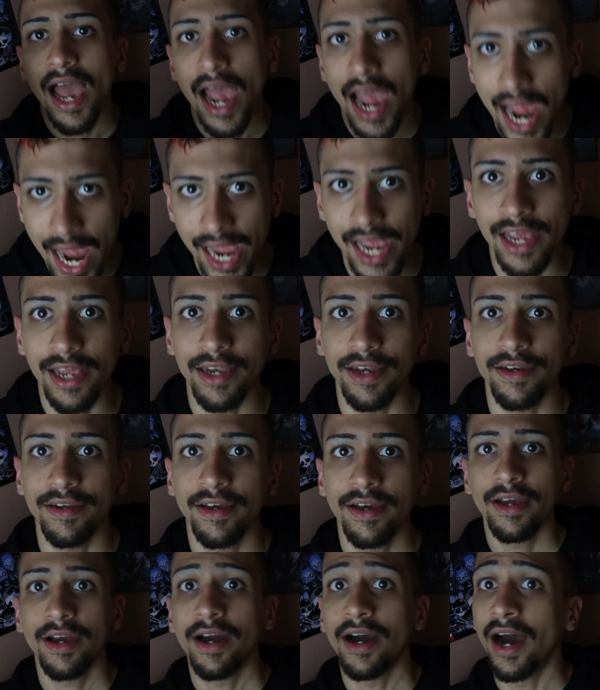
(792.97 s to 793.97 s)

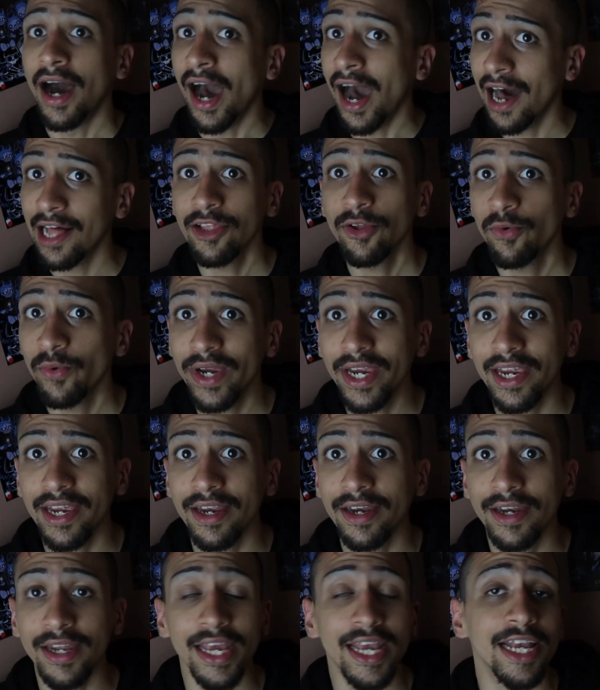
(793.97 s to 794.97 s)
And
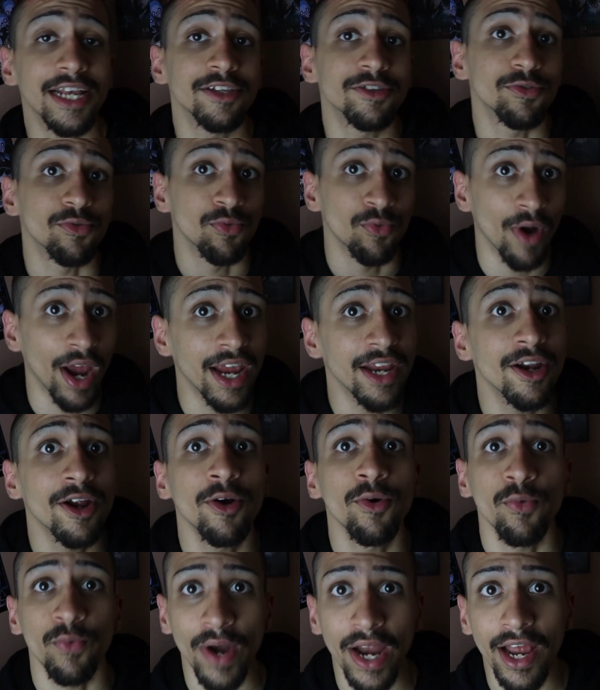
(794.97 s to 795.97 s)
Halloween is right
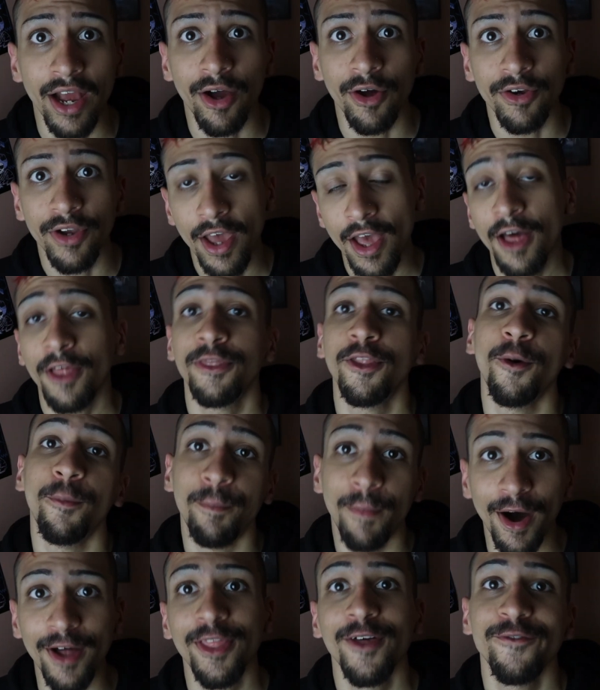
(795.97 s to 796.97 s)
around the
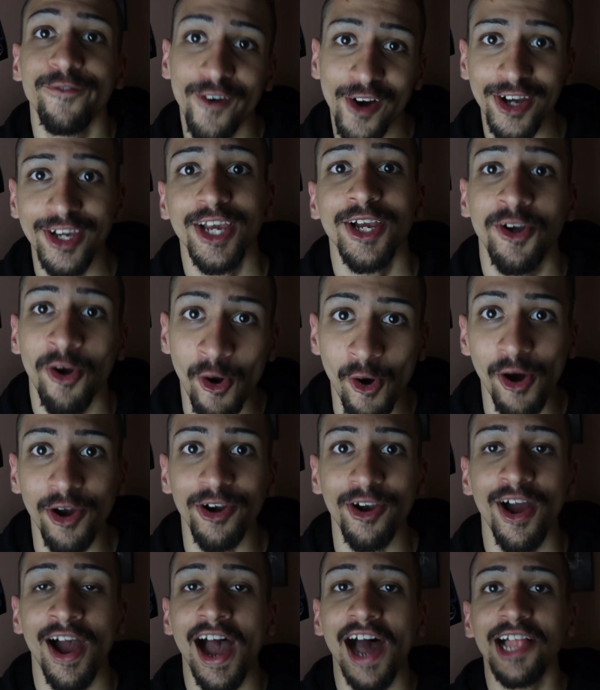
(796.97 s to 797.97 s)
motherfucking
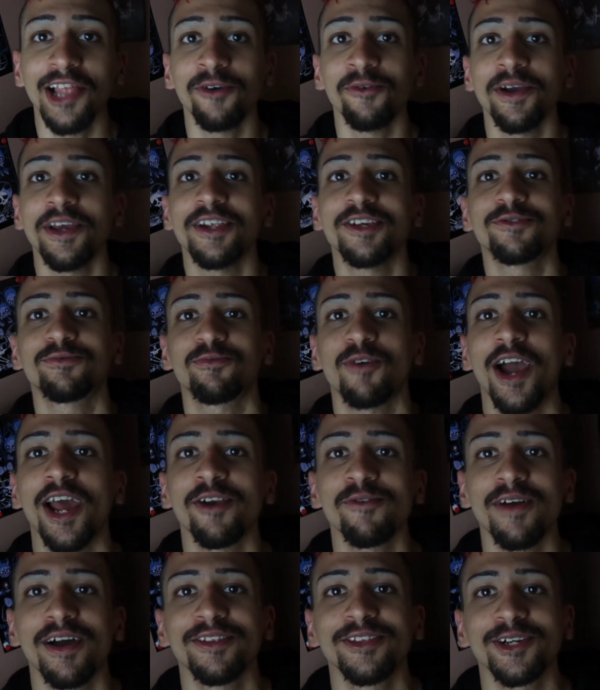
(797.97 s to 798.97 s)
corner. Halloween is right
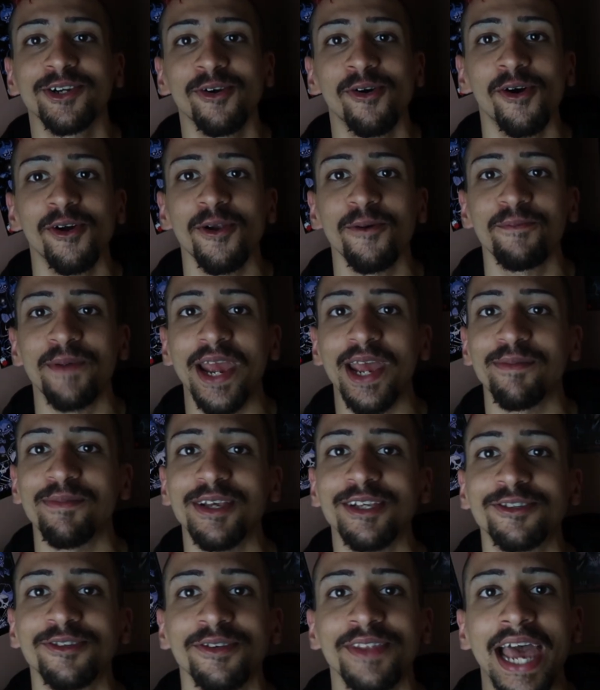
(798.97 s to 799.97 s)
around the corner,
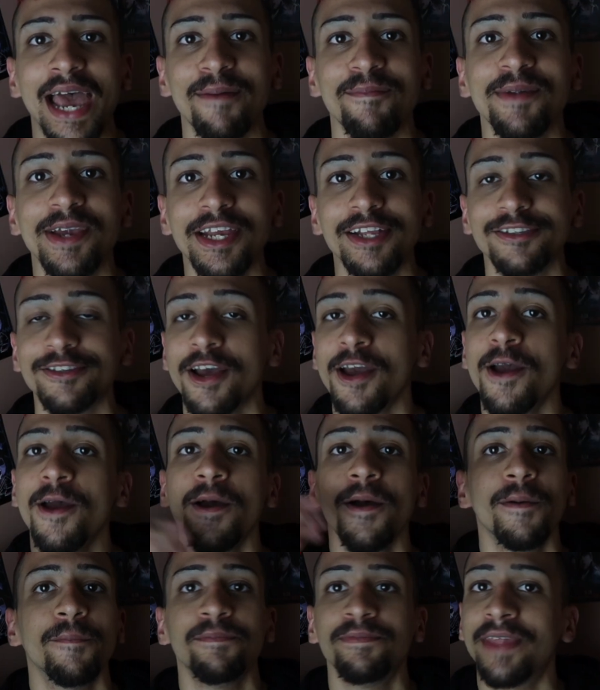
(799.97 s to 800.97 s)
baby. So that means
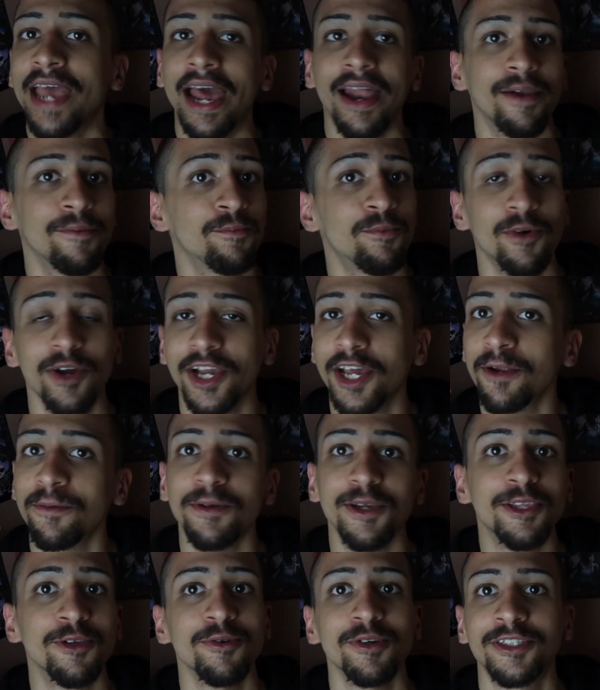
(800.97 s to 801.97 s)
that we're gonna
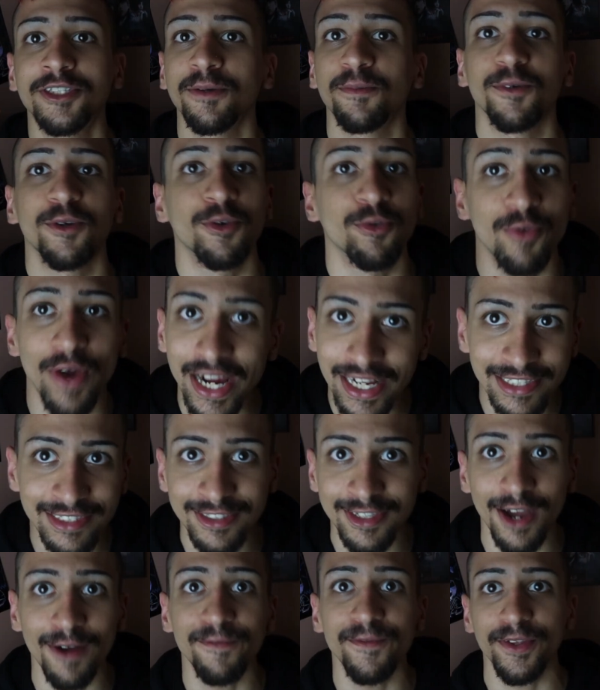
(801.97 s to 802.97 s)
be doing some great
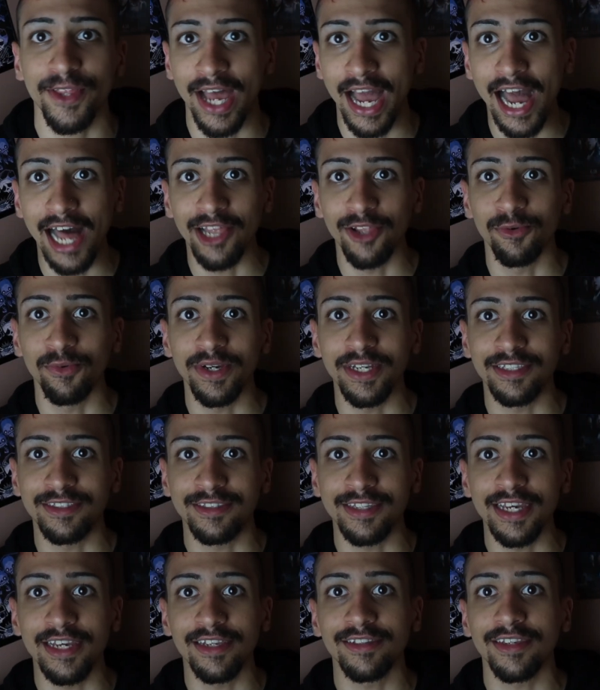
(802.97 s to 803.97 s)
stuff for the Halloween
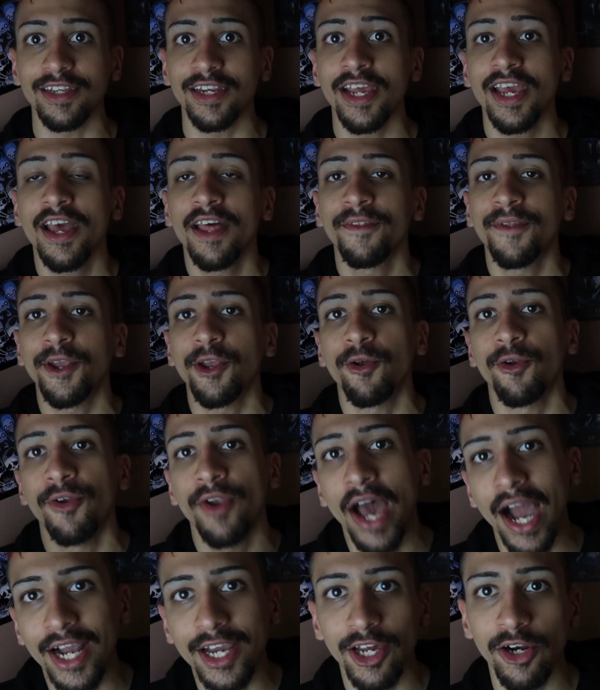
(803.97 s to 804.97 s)
season that you're
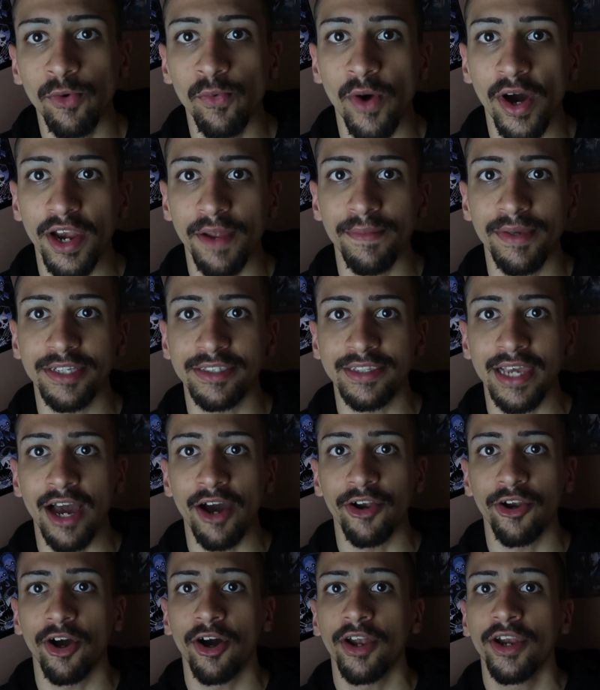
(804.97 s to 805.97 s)
not gonna wanna miss
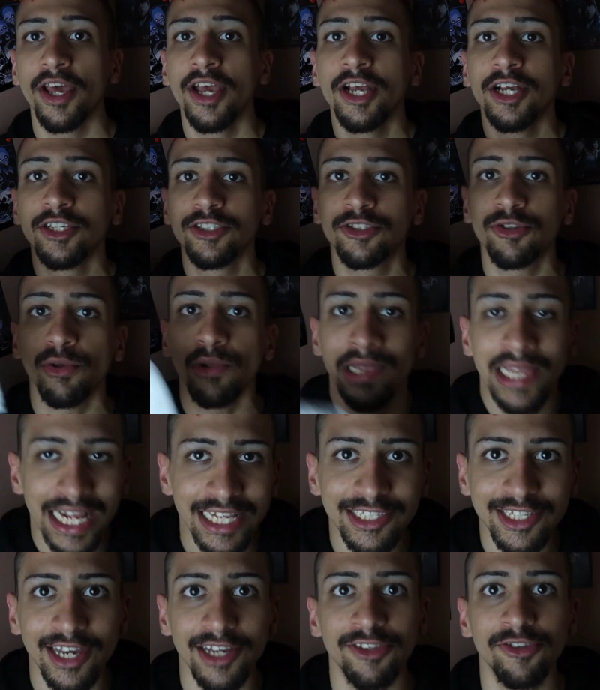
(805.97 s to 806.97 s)
out on. So
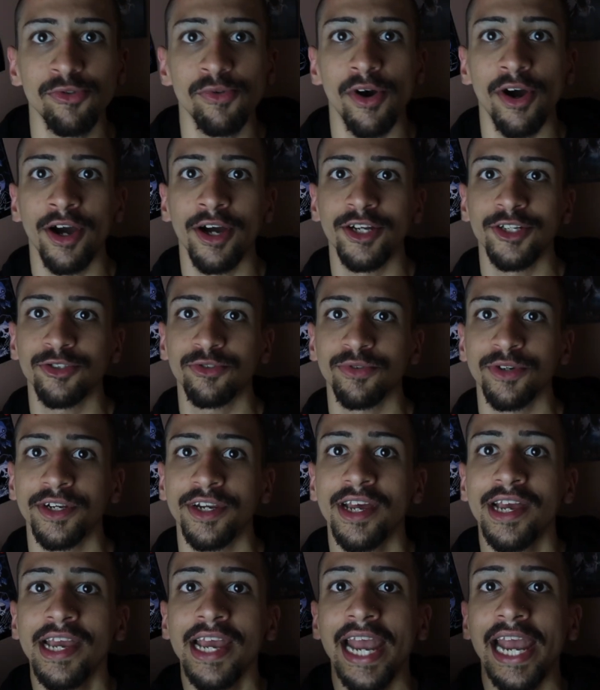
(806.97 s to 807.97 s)
let's get to
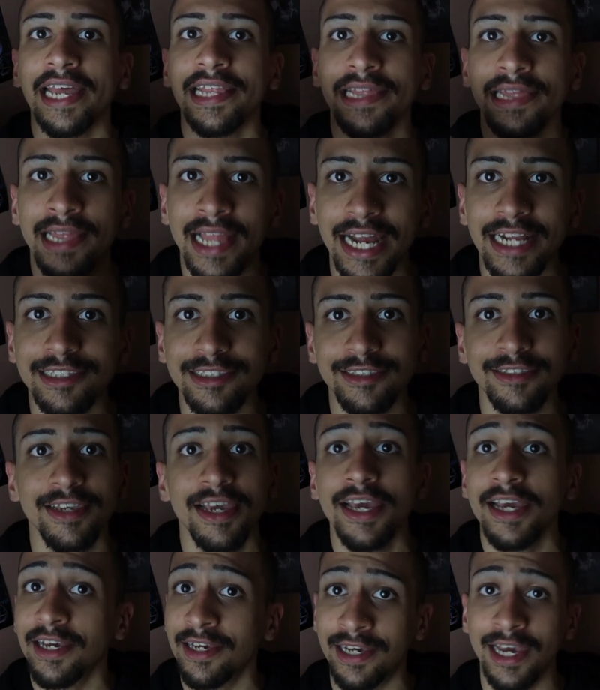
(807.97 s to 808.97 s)
100 and let's
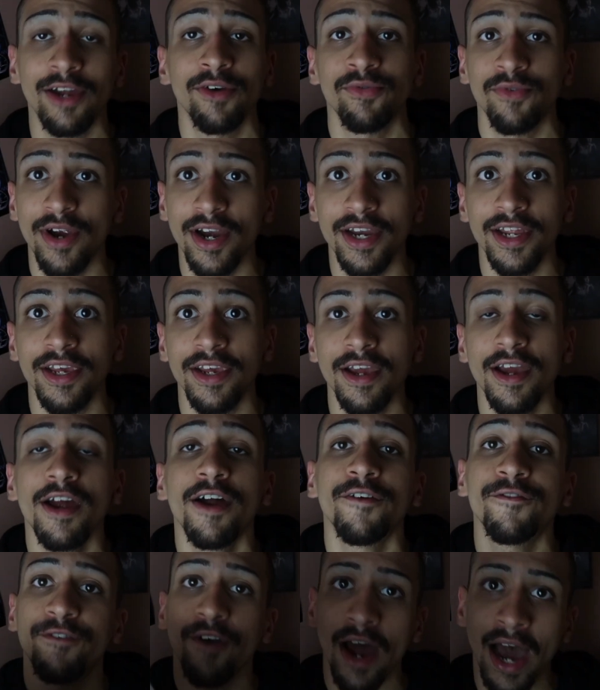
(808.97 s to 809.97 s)
get ready
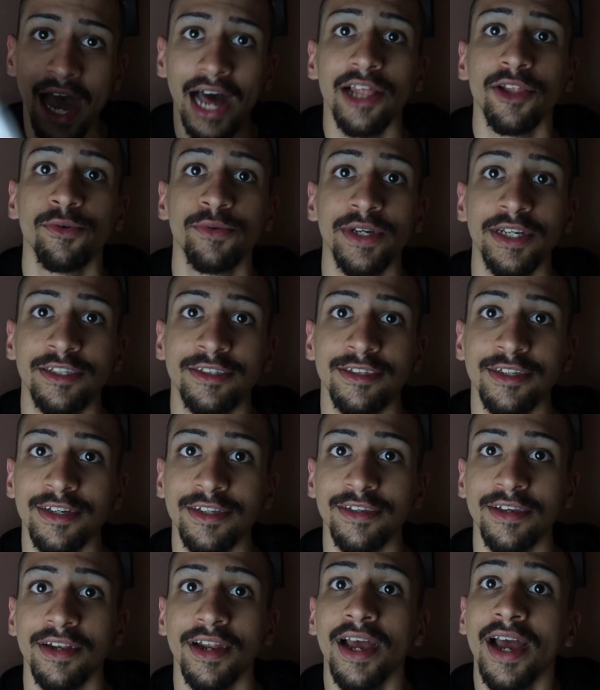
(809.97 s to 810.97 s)
for Halloween
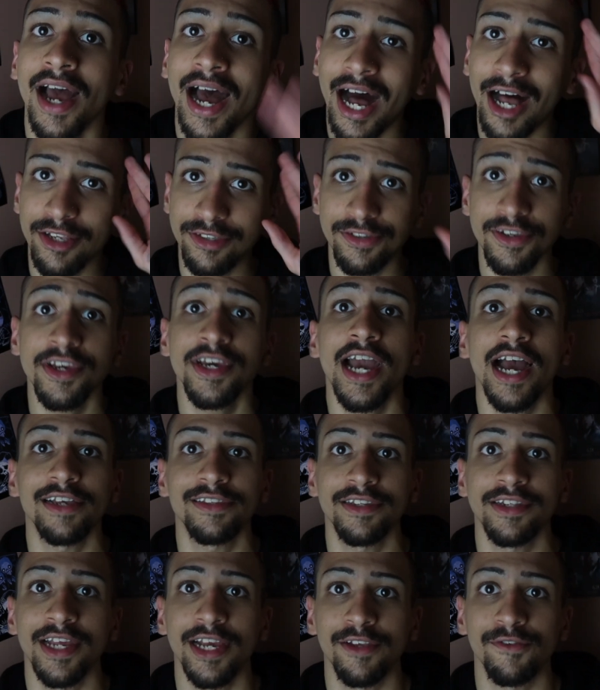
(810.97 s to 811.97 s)
season. I'll see you
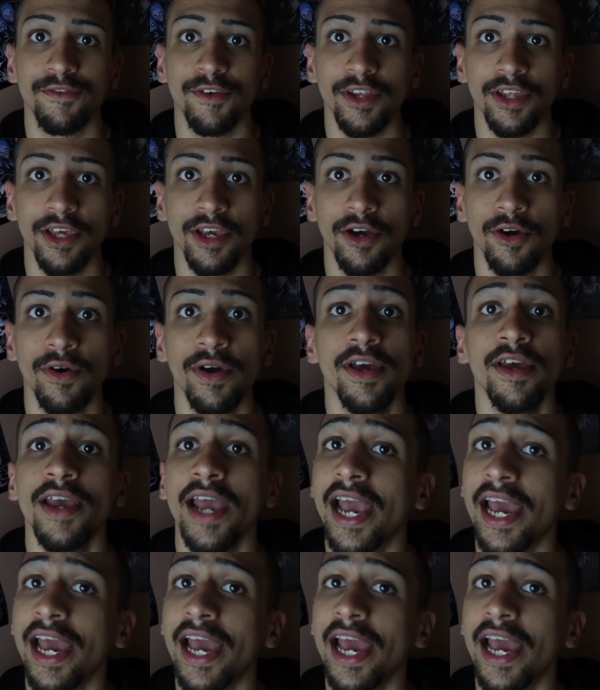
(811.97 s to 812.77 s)
guys in the next video.